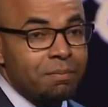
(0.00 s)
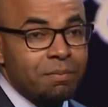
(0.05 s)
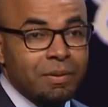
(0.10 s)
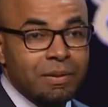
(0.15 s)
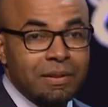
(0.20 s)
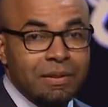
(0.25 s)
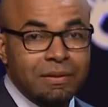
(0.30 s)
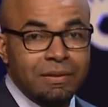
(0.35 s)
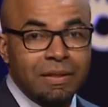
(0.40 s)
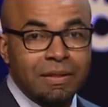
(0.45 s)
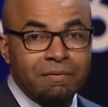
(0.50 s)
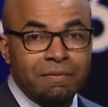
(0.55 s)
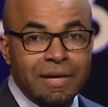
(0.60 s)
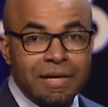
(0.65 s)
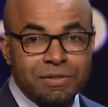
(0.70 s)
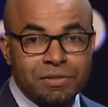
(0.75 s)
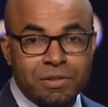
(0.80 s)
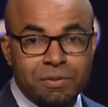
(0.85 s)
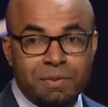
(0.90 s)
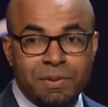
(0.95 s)
political
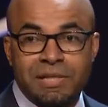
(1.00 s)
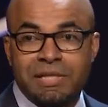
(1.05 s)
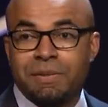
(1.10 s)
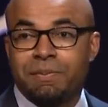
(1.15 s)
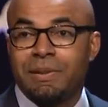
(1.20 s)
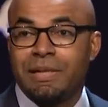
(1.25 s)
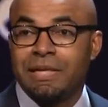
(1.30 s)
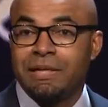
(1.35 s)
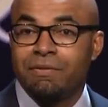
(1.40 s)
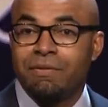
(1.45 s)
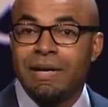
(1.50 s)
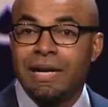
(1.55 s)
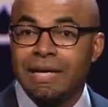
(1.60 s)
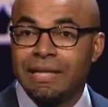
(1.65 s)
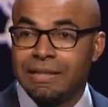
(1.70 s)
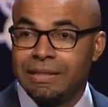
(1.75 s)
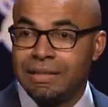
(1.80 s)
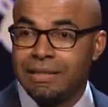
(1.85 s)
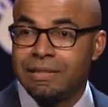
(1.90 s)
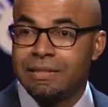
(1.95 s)
advisors participating in
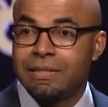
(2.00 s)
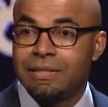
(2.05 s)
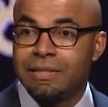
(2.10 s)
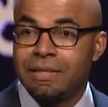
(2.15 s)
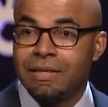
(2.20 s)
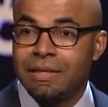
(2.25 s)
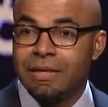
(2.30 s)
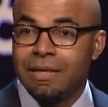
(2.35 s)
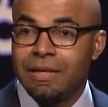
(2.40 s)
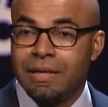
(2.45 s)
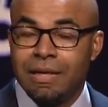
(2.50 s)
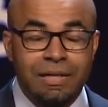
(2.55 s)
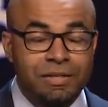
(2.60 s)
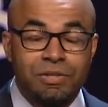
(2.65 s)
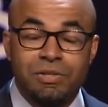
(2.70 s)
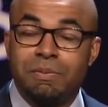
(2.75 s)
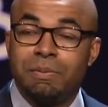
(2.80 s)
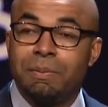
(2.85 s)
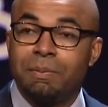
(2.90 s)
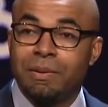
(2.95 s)
rallies,
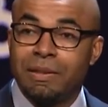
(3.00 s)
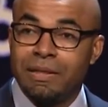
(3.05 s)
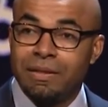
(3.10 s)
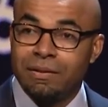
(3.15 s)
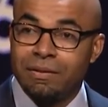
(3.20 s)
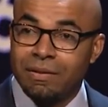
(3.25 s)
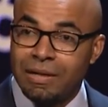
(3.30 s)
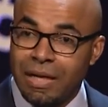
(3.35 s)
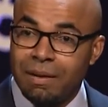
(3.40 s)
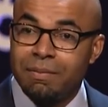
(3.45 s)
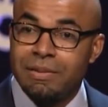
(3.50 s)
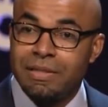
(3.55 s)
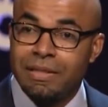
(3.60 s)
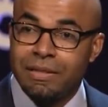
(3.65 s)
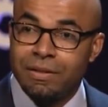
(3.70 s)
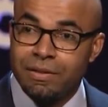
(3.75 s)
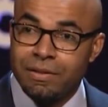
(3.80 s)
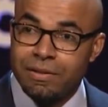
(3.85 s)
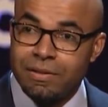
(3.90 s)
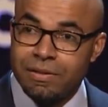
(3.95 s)
political
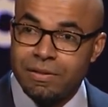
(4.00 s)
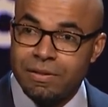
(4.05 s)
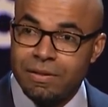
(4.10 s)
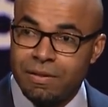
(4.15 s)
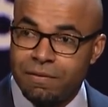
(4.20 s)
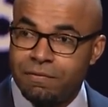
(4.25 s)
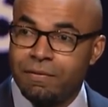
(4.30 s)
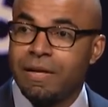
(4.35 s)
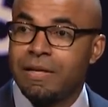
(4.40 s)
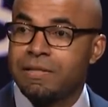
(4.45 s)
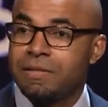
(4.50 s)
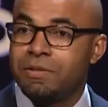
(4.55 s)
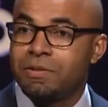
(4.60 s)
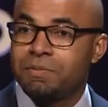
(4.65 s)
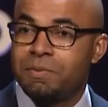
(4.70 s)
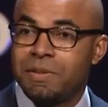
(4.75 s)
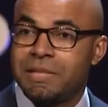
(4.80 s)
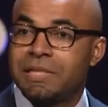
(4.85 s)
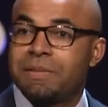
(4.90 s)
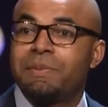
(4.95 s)
commentators on Fox News
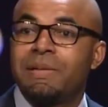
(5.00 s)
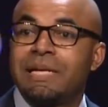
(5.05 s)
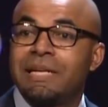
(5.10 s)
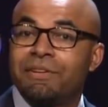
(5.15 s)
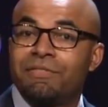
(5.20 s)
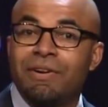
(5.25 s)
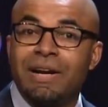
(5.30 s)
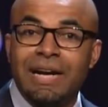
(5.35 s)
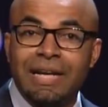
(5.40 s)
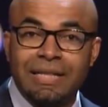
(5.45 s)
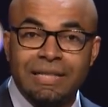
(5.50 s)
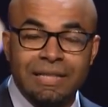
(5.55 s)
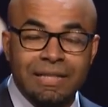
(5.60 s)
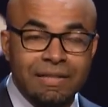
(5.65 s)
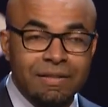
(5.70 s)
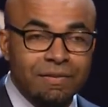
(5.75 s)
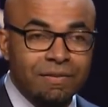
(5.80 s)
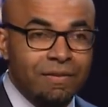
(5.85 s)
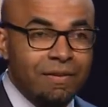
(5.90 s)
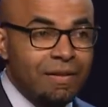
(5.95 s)
participating in
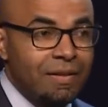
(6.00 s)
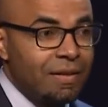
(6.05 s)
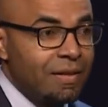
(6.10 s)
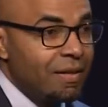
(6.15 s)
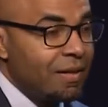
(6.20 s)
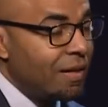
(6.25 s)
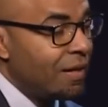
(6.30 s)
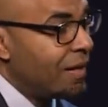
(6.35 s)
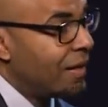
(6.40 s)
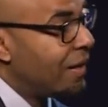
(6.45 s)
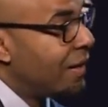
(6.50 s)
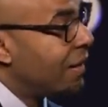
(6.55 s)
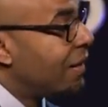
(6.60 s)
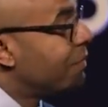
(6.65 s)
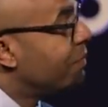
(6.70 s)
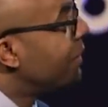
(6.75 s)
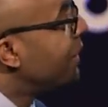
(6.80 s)
rallies on